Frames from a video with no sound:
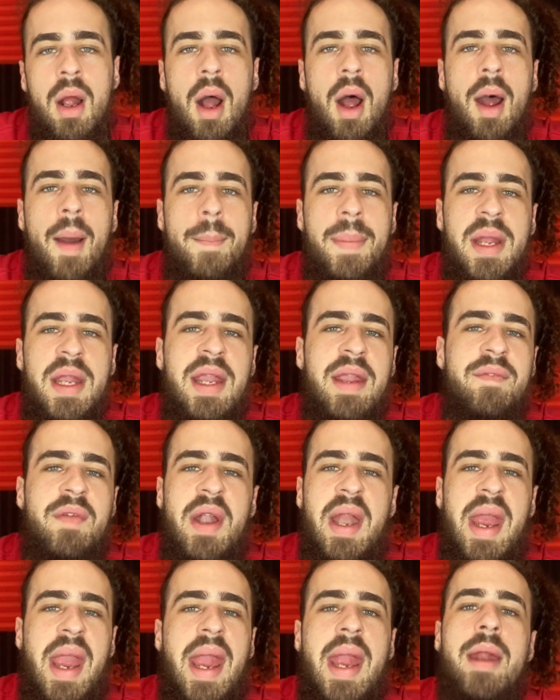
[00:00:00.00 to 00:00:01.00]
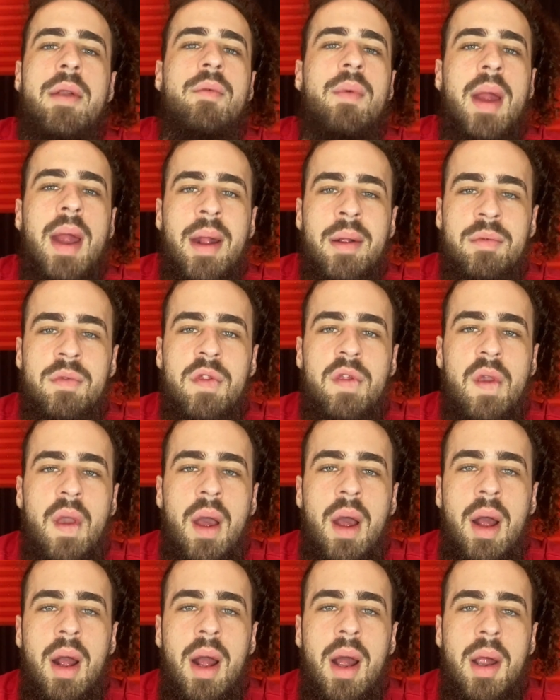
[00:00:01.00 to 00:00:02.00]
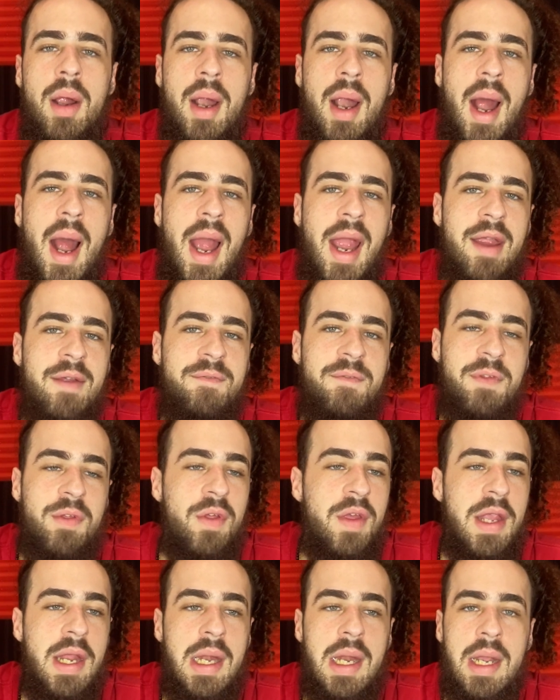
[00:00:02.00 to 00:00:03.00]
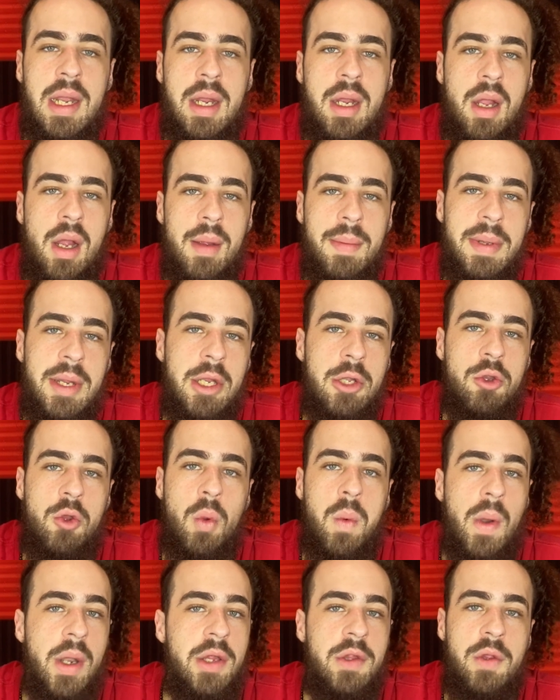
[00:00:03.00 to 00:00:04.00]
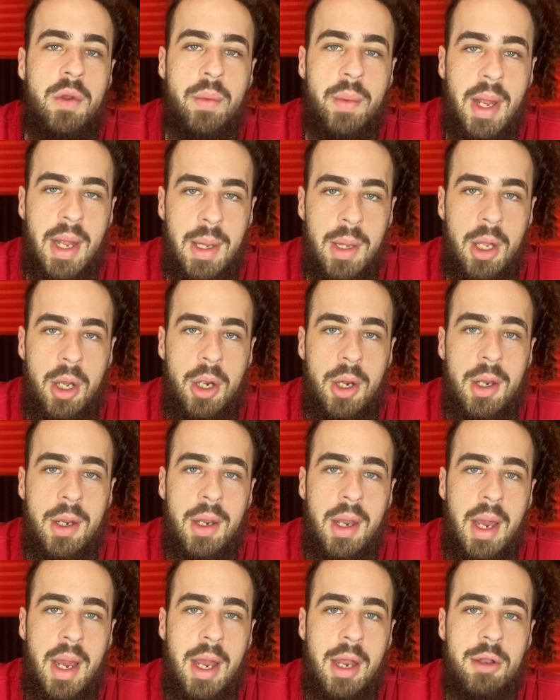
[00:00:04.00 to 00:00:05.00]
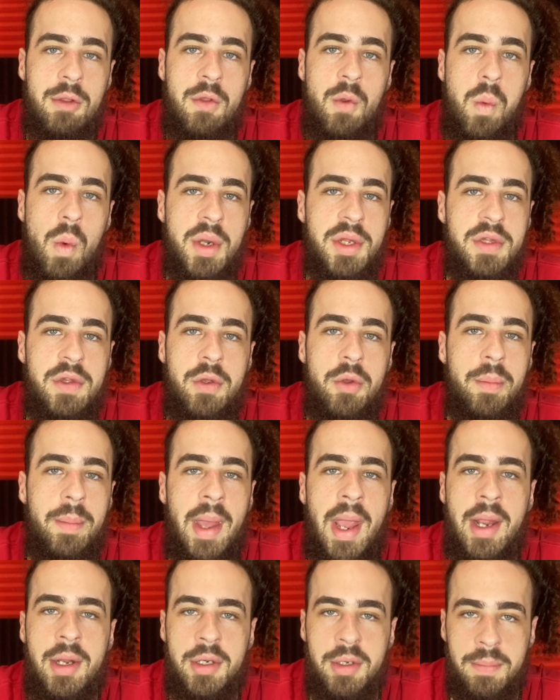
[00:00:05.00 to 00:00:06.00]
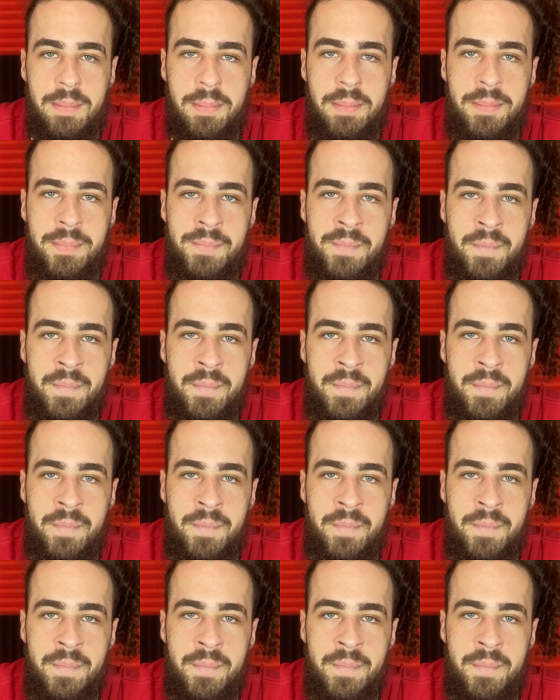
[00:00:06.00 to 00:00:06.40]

Uh, but even eight rounds. Uh, I've seen it come in 22 LR and 22 Magnum.